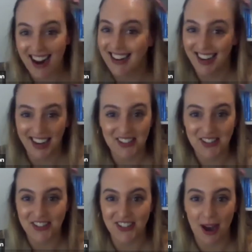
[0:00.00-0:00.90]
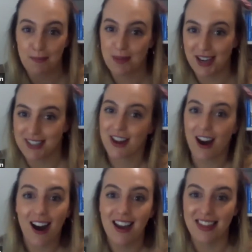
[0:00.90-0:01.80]
had an answer to that, because
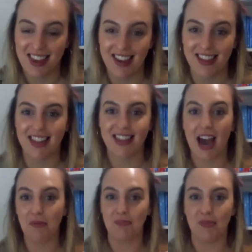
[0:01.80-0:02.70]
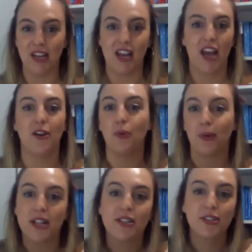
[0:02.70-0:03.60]
I think that would be a
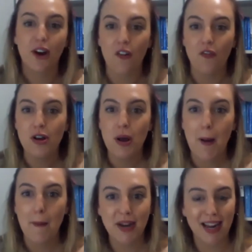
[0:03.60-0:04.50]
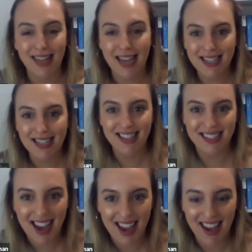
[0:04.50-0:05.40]
great solve. But at the end of the
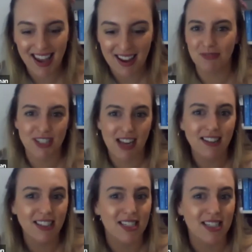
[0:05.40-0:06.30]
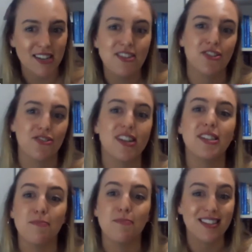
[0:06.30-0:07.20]
day, recycling is an industry,
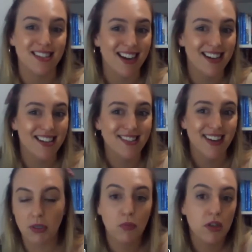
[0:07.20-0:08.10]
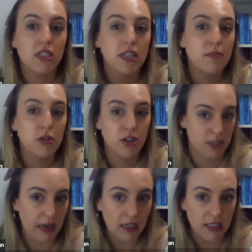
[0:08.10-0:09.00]
it's a business. We're seeing
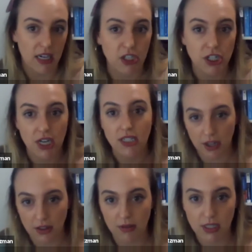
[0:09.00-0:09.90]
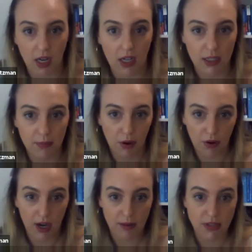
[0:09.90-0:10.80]
municipalities actually shut down their recycling
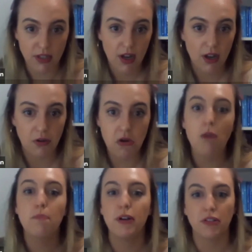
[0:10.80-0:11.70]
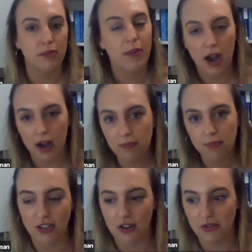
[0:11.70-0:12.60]
programs, not build them up.
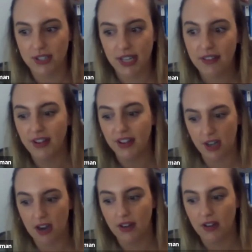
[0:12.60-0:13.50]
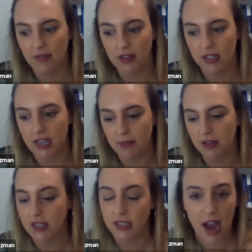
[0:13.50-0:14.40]
City of Philadelphia, for example,
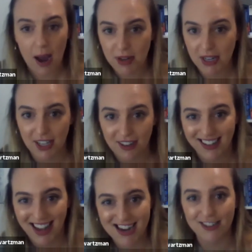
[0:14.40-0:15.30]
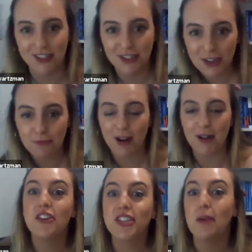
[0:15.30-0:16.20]
and this is happening here in Canada too, but
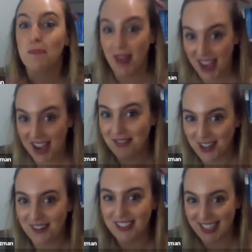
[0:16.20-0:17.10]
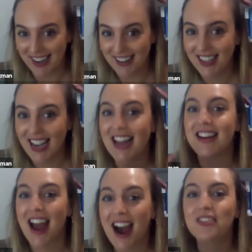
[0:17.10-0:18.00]
they used to get paid for their recycling, and
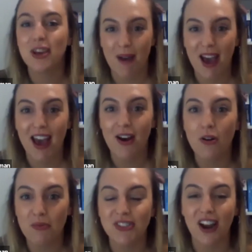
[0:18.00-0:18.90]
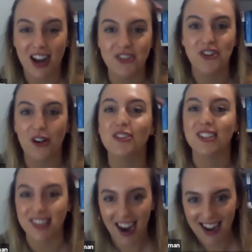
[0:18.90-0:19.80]
now they pay almost $100 a
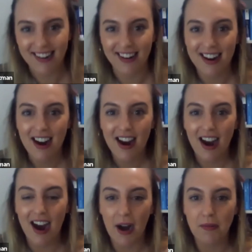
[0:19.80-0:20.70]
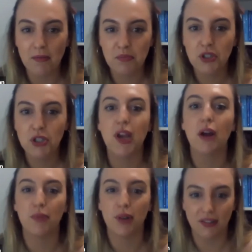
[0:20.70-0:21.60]
ton to
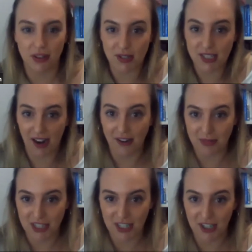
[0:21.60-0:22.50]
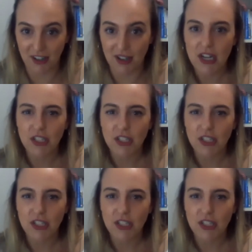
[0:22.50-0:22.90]
get rid of the recycled material.